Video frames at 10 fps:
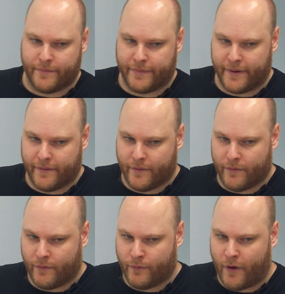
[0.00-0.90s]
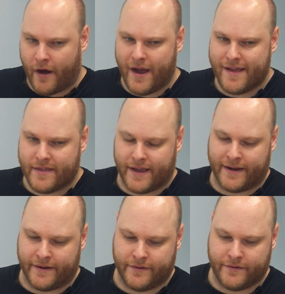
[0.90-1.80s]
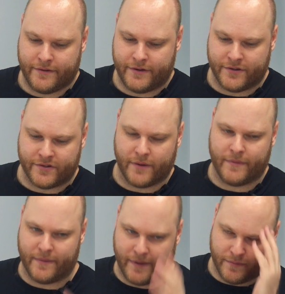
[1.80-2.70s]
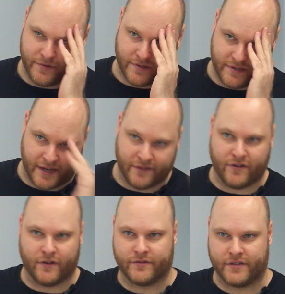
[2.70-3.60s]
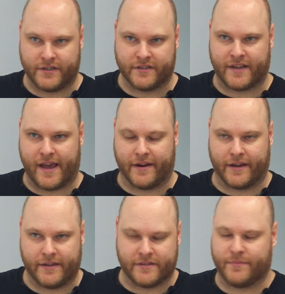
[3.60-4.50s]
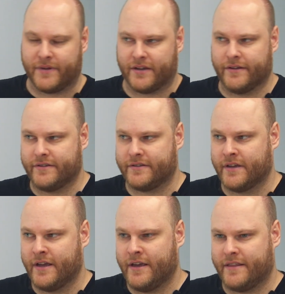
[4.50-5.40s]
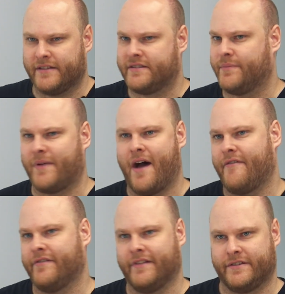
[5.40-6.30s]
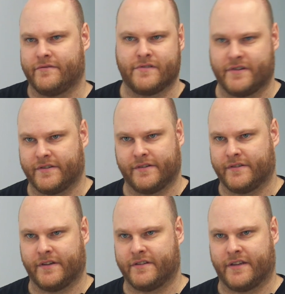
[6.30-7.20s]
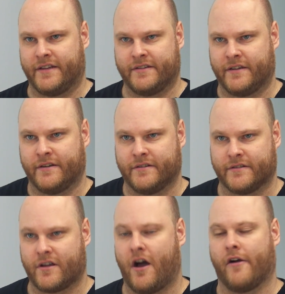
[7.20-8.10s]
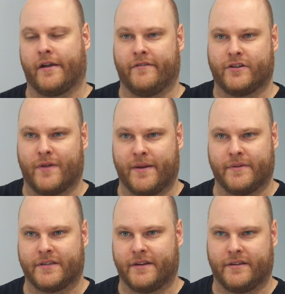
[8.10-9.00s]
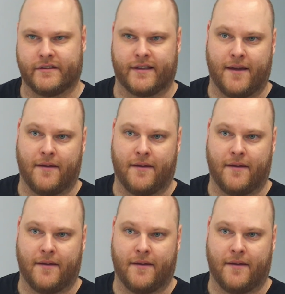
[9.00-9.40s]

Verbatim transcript: but why then do so many people just default to discounting? Is it because that's the path of least resistance, and it's easier to just, go, I'll give a 20% discount.